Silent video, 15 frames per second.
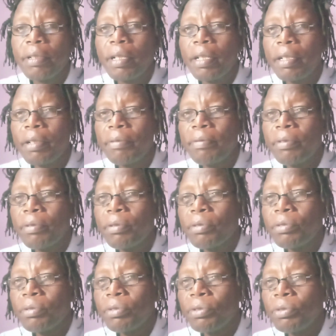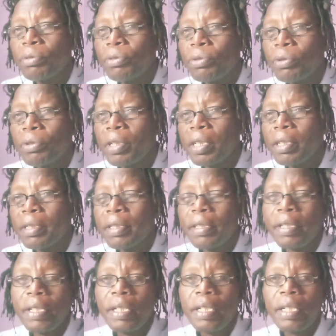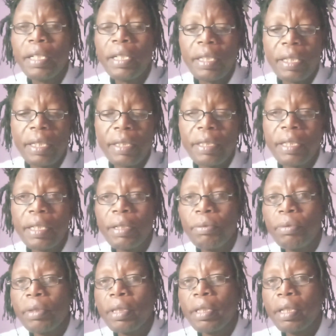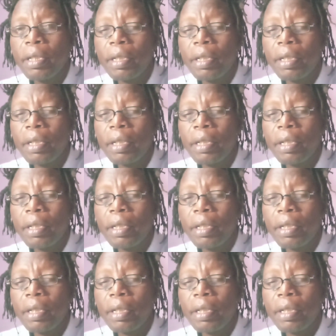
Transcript: And if you go to Newtonians, they say with